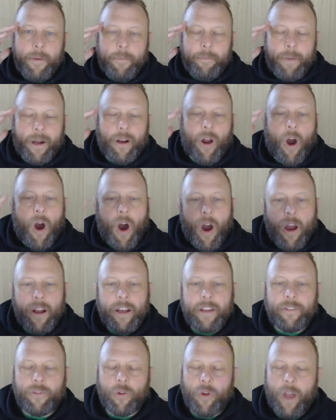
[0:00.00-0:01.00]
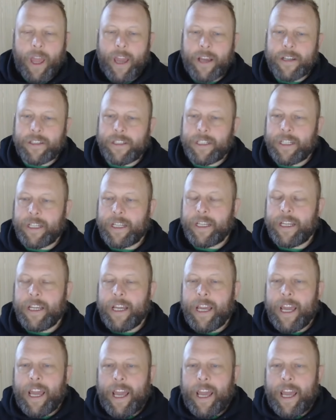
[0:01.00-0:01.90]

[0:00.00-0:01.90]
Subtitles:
but Highlevel actually,